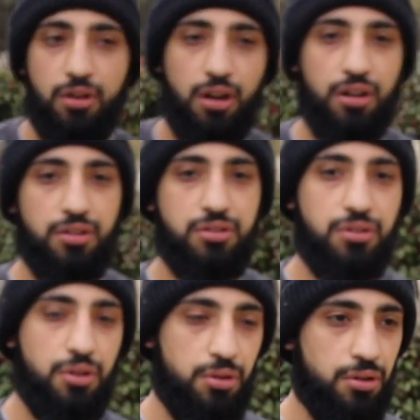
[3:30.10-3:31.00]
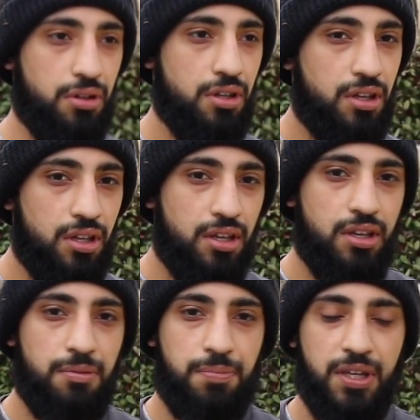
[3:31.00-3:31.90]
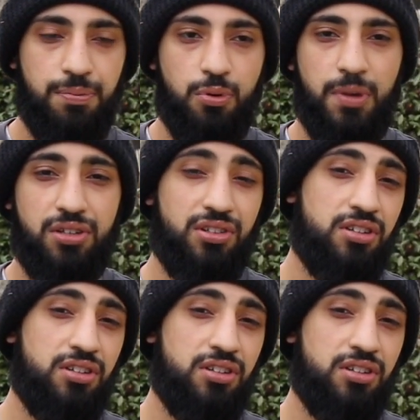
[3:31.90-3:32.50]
car, so people make